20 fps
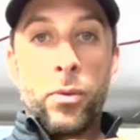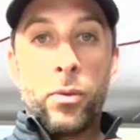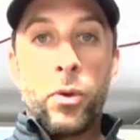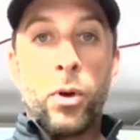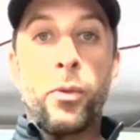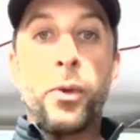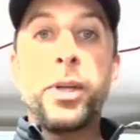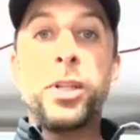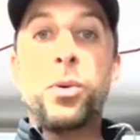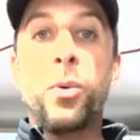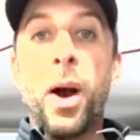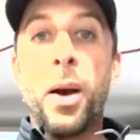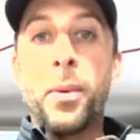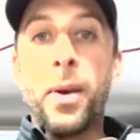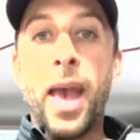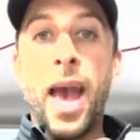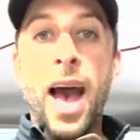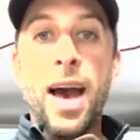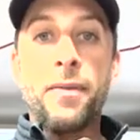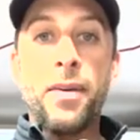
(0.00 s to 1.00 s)
The reason why
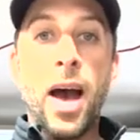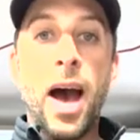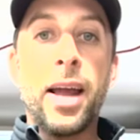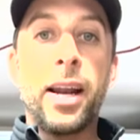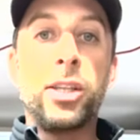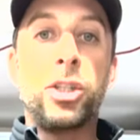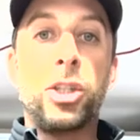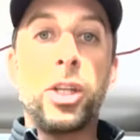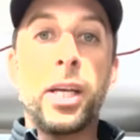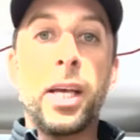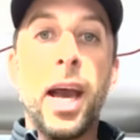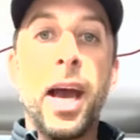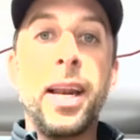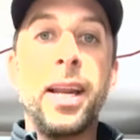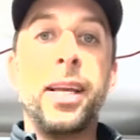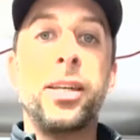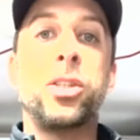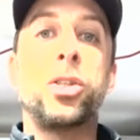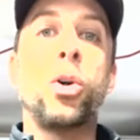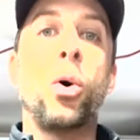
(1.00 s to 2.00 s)
we have it on a jig head
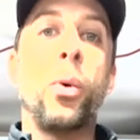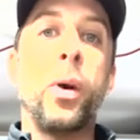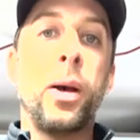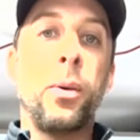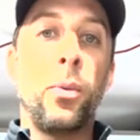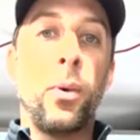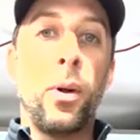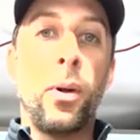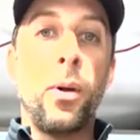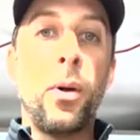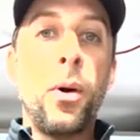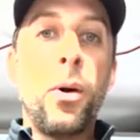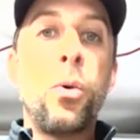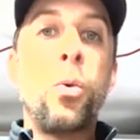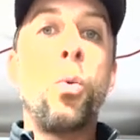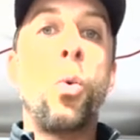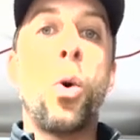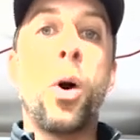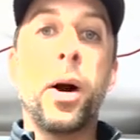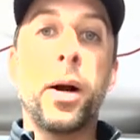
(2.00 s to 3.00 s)
is so it will
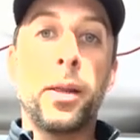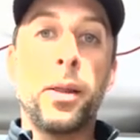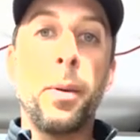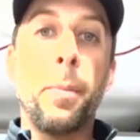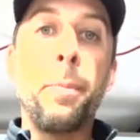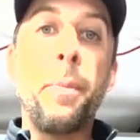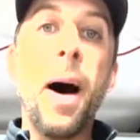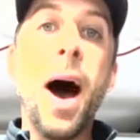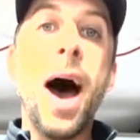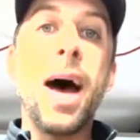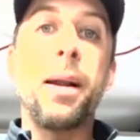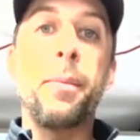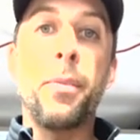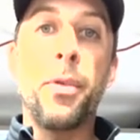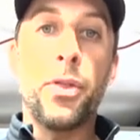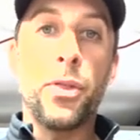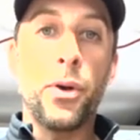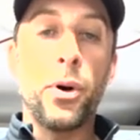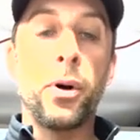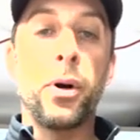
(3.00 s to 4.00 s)
work the bottom
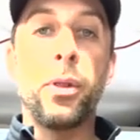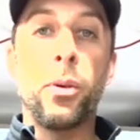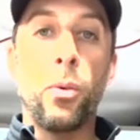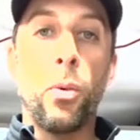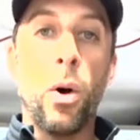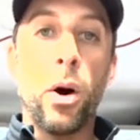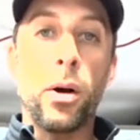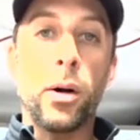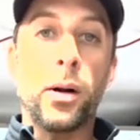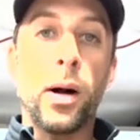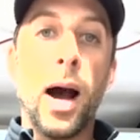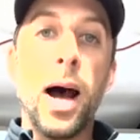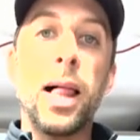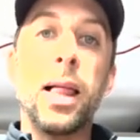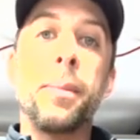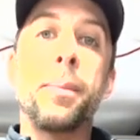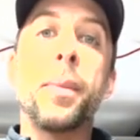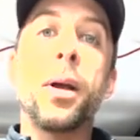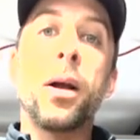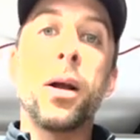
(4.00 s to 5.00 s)
third of the water
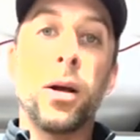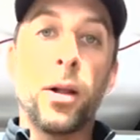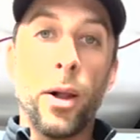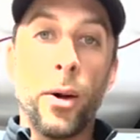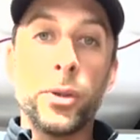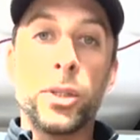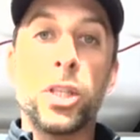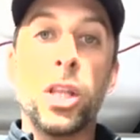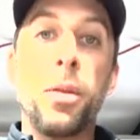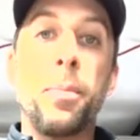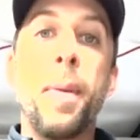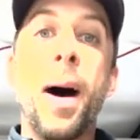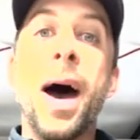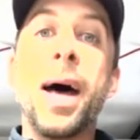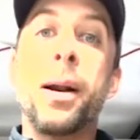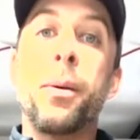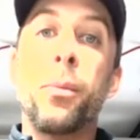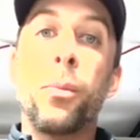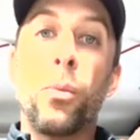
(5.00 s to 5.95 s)
column, close to the bottom